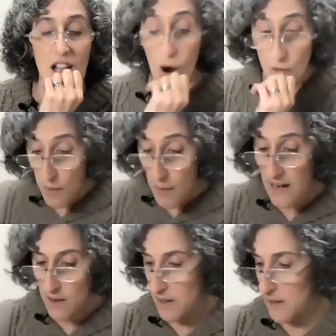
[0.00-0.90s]
Oh, no, I
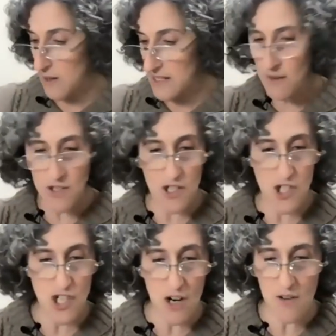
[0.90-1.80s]
know what it was. I was going to
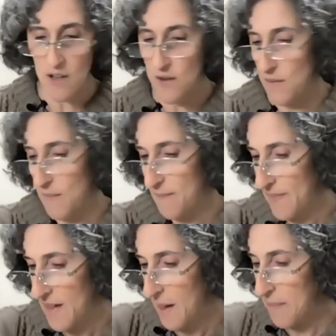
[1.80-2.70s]
show you
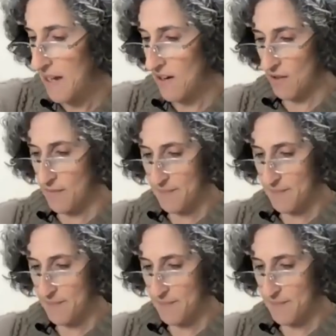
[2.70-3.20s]
a buttonhole.